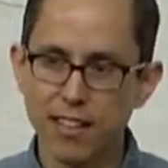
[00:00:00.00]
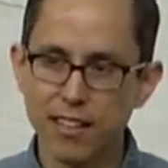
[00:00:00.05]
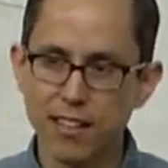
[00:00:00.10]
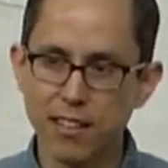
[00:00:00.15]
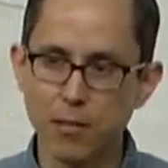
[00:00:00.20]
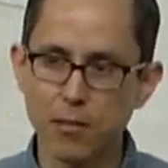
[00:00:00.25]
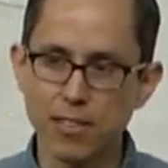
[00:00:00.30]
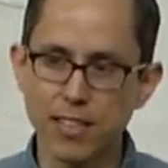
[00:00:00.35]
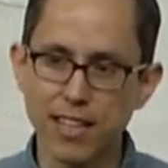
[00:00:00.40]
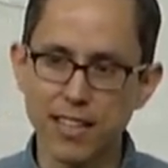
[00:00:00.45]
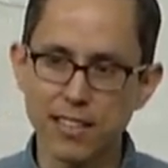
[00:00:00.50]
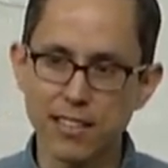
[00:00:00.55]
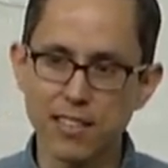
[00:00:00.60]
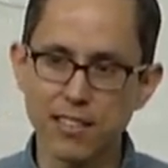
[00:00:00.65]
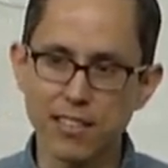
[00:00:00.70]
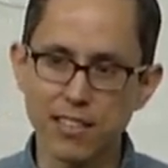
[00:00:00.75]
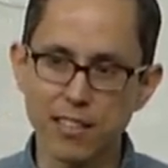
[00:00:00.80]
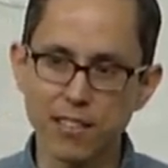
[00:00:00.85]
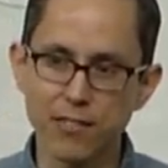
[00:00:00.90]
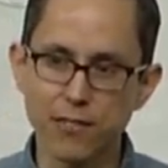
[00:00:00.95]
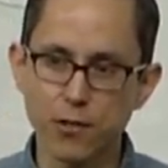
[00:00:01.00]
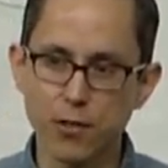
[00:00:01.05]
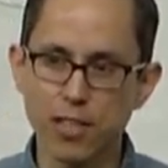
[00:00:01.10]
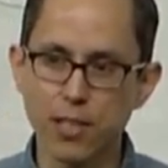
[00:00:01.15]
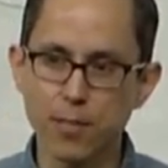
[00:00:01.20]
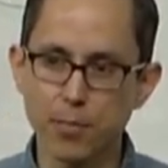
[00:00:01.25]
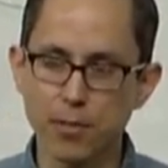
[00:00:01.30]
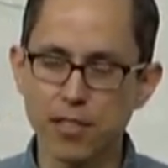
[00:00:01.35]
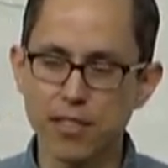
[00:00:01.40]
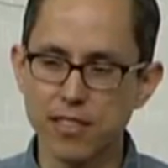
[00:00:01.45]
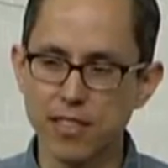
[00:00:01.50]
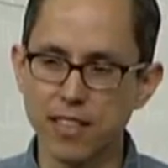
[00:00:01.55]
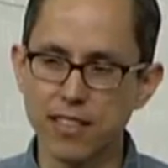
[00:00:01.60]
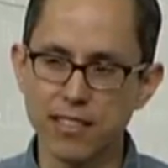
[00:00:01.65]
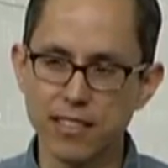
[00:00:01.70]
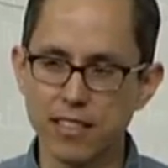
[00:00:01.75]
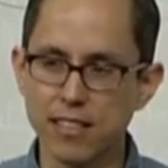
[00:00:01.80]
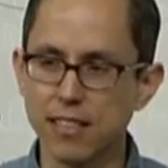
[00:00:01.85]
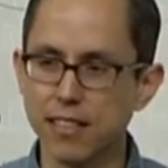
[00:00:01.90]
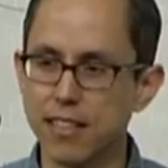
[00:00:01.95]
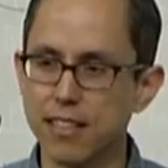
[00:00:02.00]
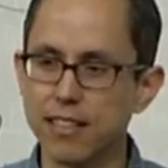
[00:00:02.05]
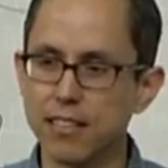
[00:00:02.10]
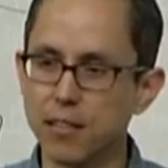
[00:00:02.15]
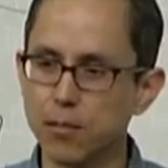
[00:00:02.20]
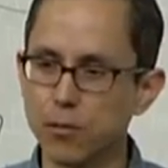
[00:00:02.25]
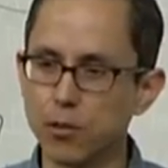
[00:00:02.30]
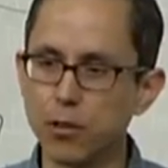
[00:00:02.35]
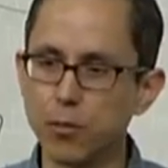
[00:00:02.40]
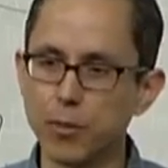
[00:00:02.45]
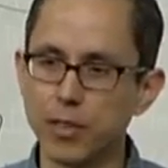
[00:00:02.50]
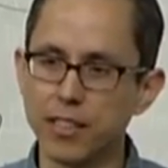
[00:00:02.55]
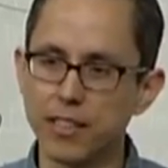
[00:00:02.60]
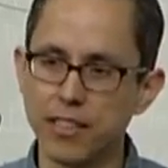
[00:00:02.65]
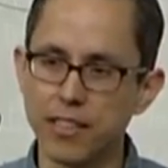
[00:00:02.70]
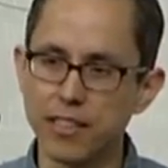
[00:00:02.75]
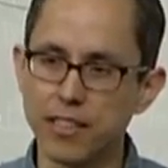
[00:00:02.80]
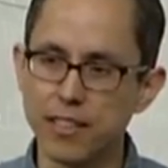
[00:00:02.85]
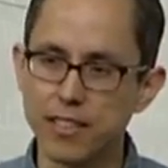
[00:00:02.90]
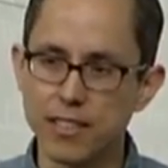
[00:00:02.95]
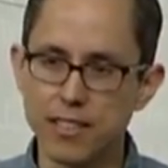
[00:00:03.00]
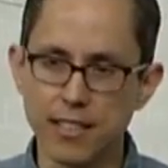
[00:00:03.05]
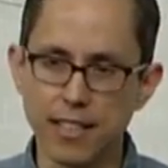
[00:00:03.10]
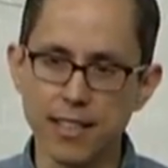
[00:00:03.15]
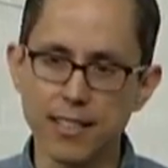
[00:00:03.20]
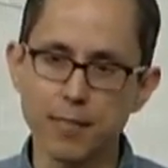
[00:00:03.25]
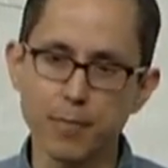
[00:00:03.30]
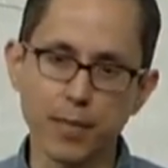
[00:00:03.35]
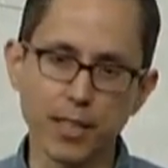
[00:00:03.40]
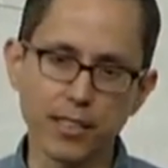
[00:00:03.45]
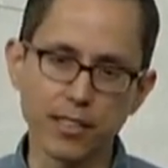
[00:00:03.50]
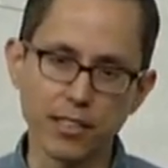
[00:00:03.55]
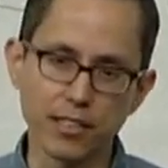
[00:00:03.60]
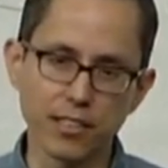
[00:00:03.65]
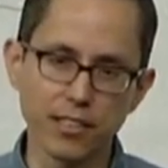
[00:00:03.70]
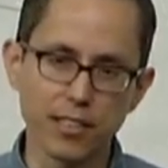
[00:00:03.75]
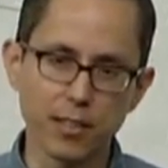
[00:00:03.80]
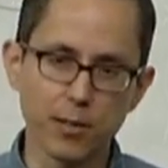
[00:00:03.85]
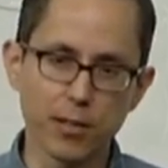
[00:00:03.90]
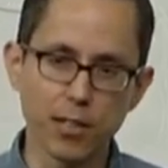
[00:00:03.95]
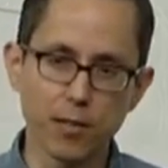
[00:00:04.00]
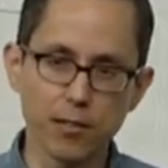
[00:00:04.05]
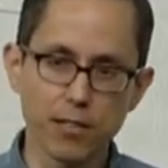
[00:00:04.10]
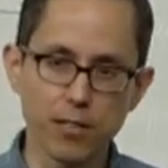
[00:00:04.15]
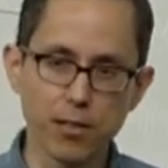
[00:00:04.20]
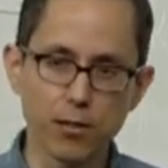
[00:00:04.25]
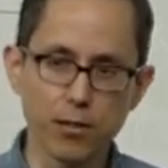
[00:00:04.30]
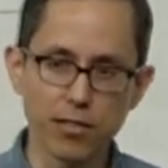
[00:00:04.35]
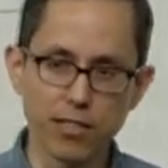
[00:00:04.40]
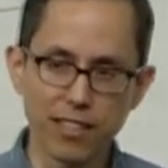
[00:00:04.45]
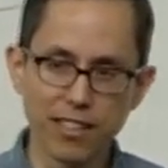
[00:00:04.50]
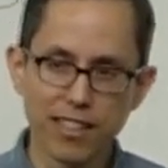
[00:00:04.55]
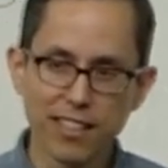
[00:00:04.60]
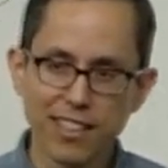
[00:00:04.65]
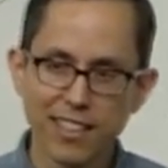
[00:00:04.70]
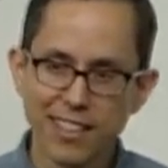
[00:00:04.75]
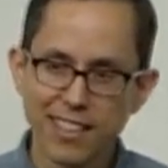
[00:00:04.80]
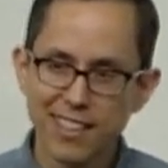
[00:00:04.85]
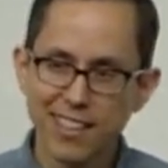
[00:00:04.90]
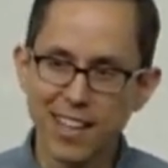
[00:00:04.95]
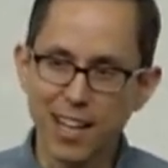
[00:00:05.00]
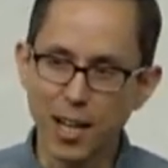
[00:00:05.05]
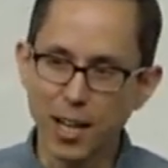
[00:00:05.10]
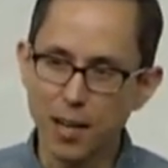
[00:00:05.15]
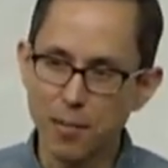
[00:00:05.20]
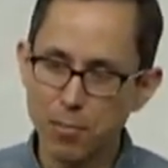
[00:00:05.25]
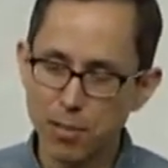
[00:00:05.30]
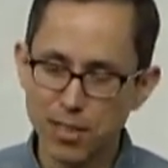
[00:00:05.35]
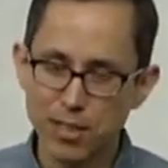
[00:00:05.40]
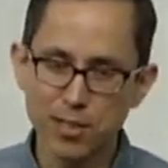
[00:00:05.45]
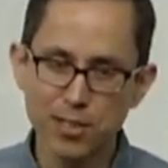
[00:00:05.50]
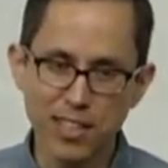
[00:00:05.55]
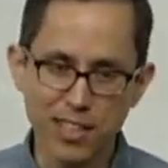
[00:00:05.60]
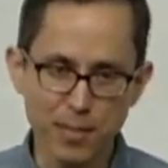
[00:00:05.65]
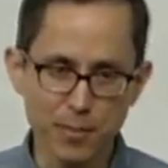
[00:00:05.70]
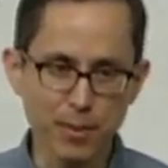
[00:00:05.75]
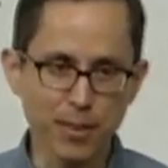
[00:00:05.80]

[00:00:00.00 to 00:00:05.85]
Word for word: there was actually a forty percent decline in enrollment in the C S major, is what I was told. Uh, I'm pretty sure that's